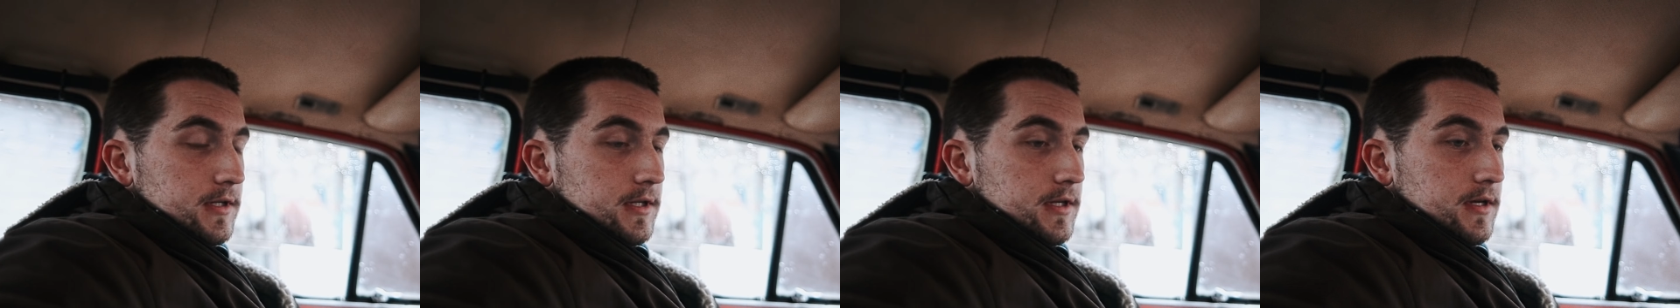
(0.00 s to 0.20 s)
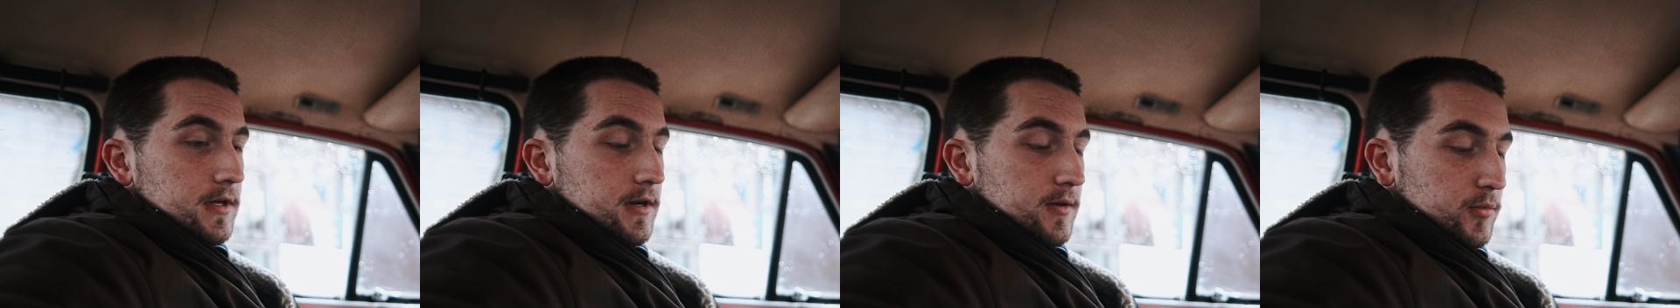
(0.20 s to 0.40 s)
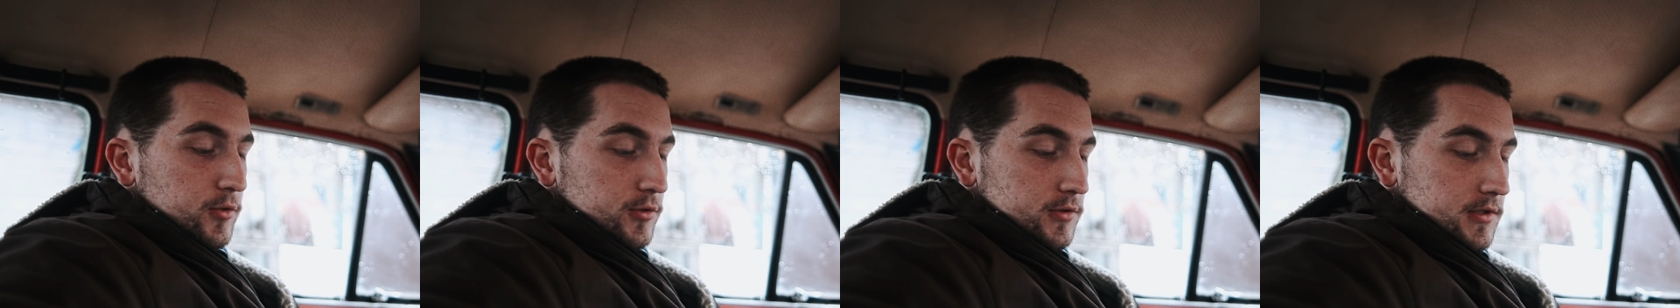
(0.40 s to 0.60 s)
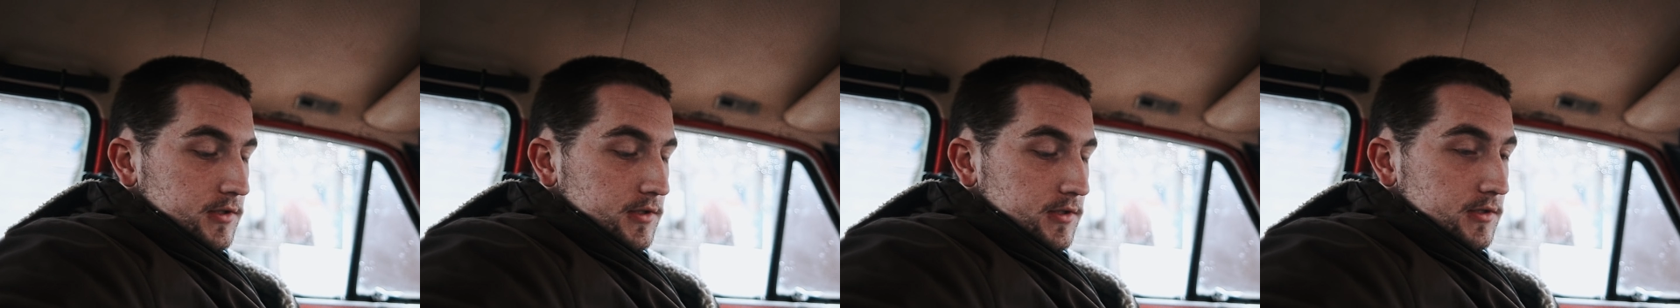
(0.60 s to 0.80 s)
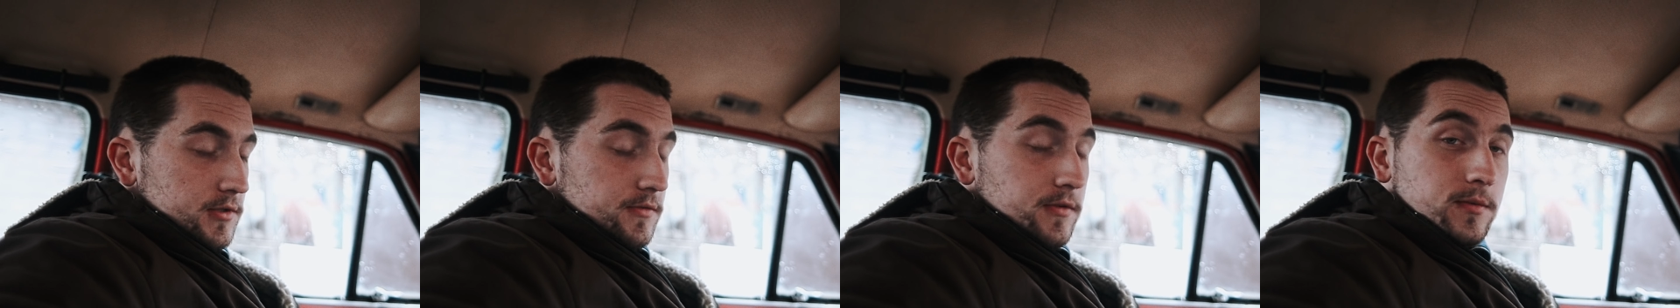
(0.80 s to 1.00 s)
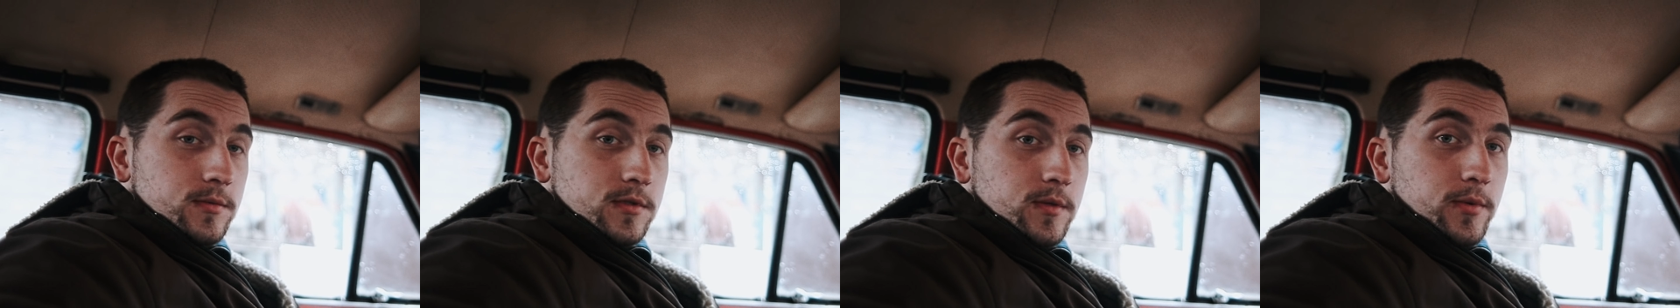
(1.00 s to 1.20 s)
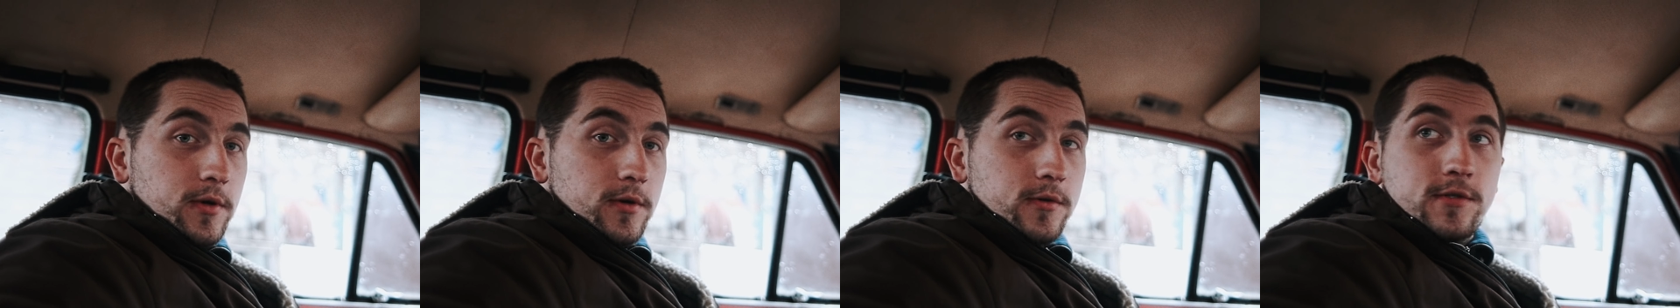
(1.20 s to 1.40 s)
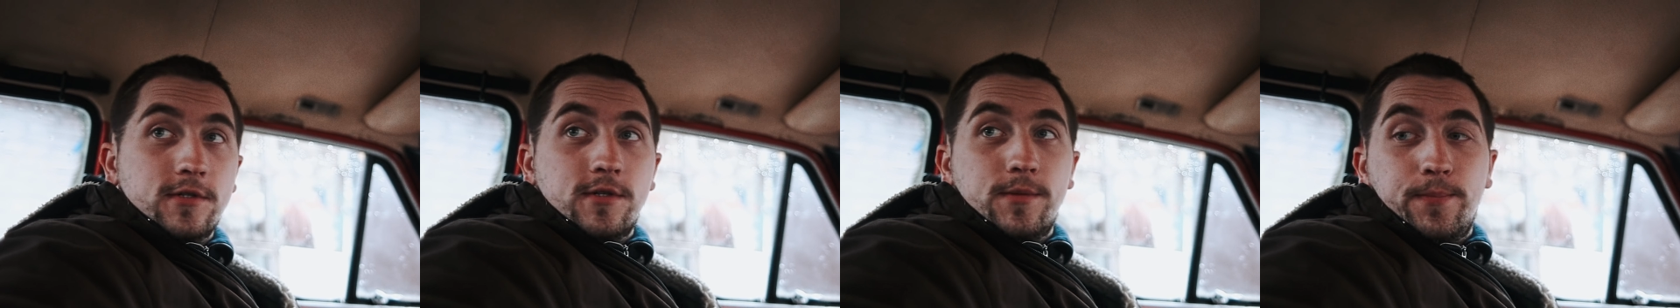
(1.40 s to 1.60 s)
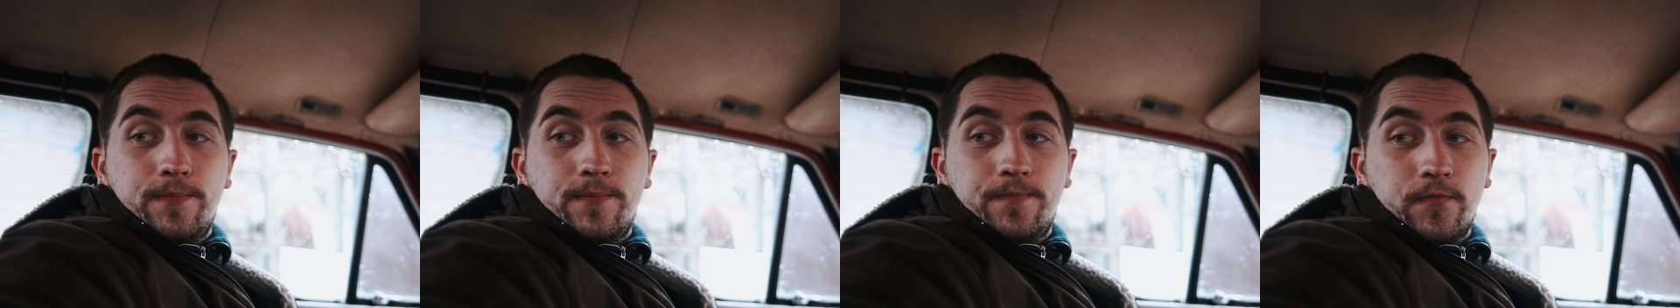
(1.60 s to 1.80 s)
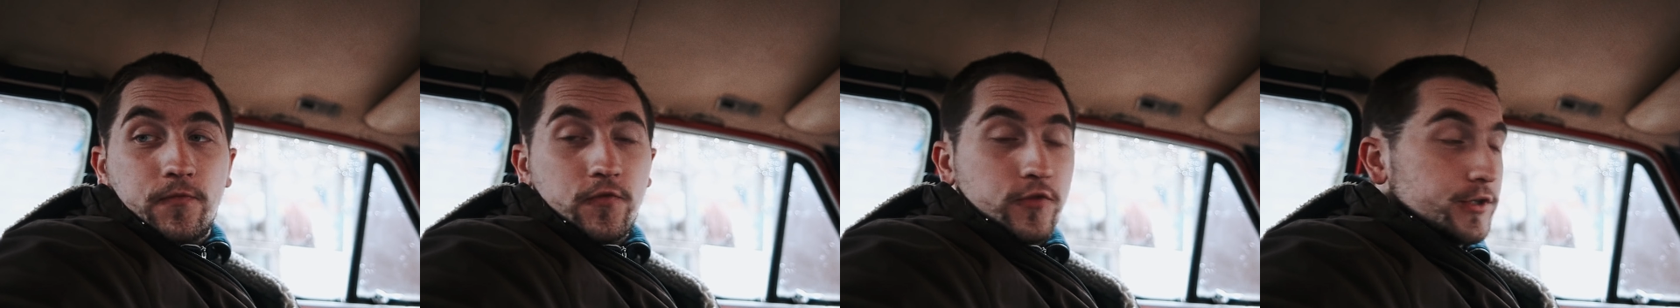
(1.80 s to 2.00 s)
Hello everyone!
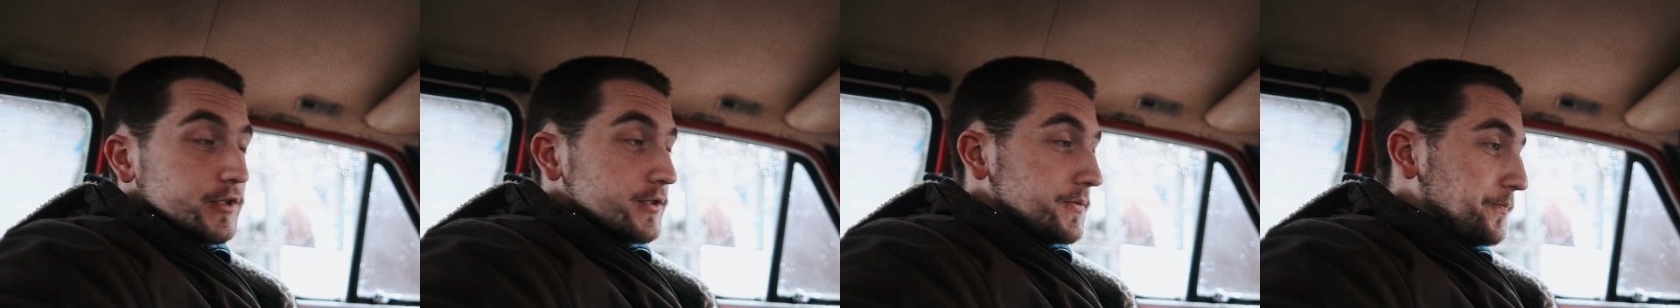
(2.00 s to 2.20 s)
Recently,